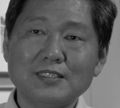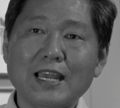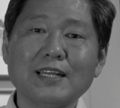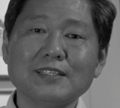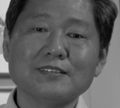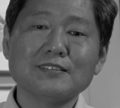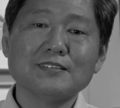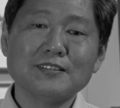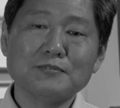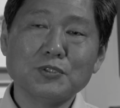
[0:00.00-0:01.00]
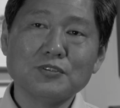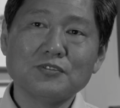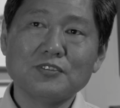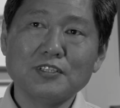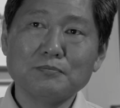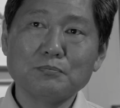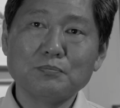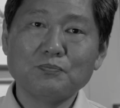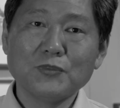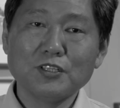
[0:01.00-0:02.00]
That is the most,
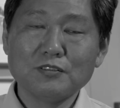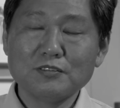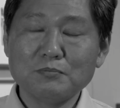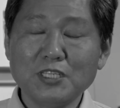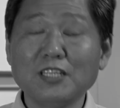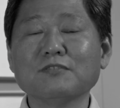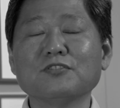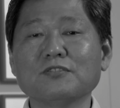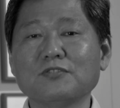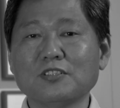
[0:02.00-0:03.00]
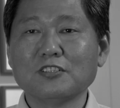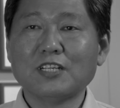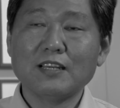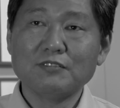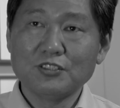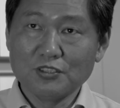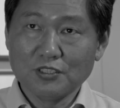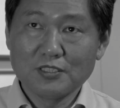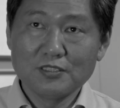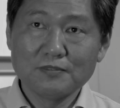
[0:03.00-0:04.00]
you know, meaningful photo I ever
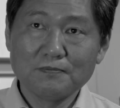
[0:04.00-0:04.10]
took.